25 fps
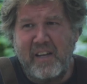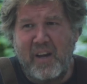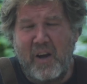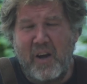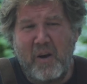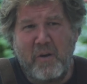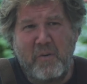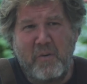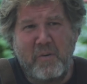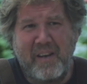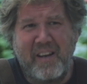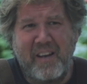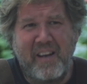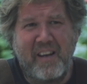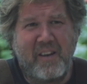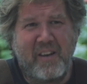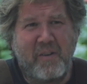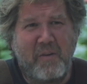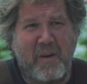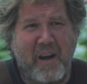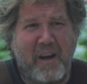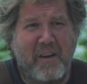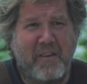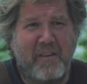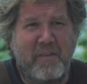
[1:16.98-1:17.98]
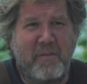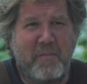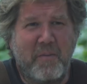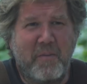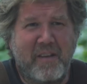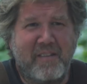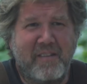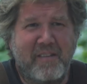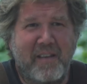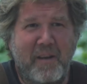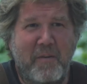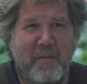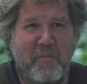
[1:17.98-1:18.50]
know, we didn't go out as
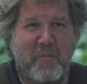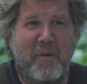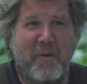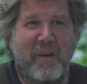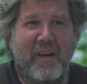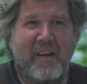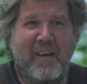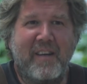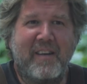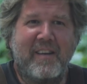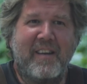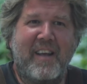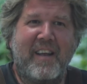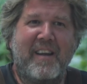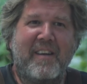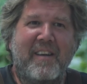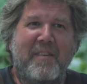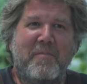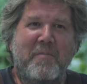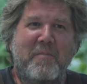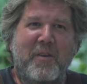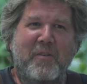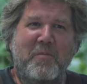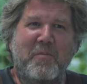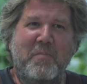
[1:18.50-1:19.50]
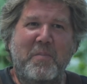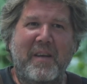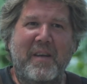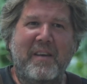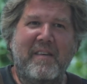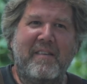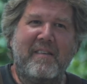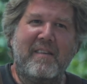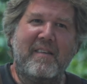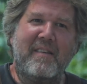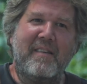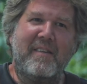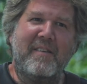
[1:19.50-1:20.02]
much anymore. Not as much
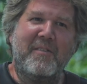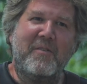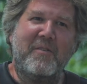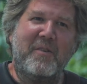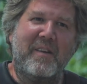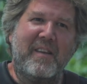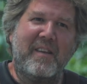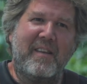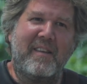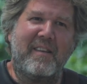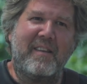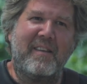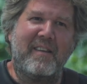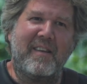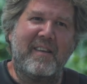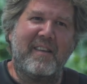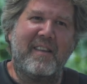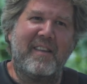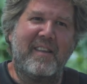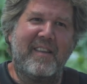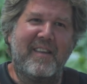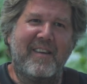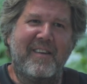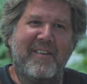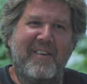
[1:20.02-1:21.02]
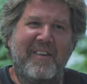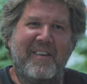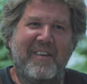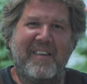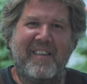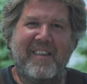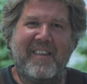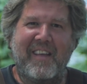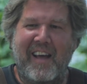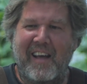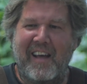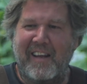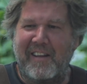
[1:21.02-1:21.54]
beer and oysters and all of
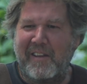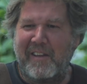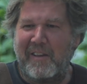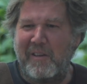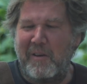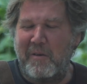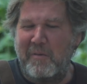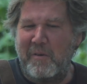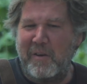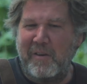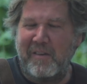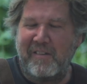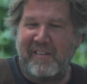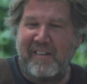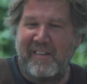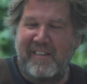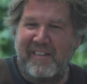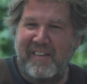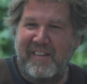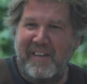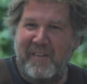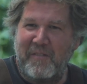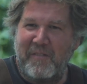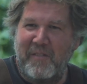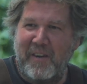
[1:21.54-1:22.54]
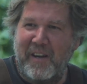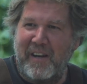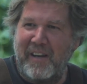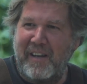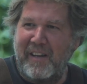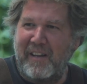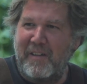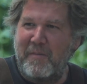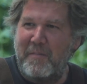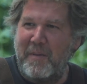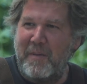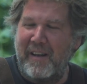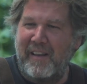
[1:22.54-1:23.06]
that. So we were just in a very
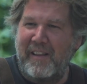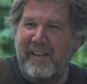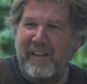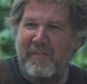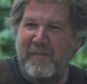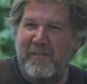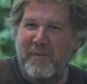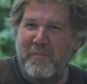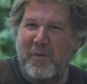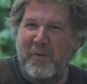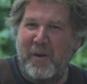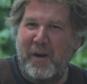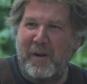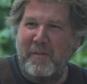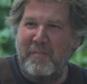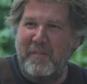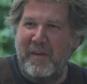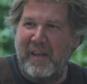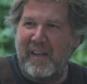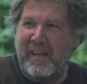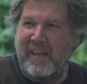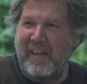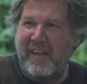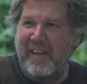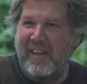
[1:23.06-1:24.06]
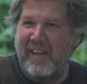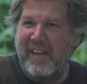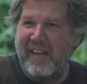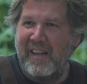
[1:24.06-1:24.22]
expensive apartment